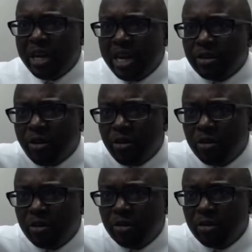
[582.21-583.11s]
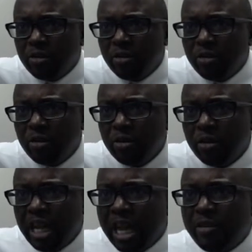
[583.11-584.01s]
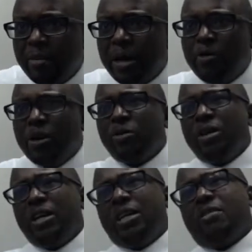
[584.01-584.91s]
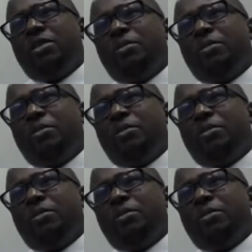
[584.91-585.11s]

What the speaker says: letter. Everybody want a green letter from the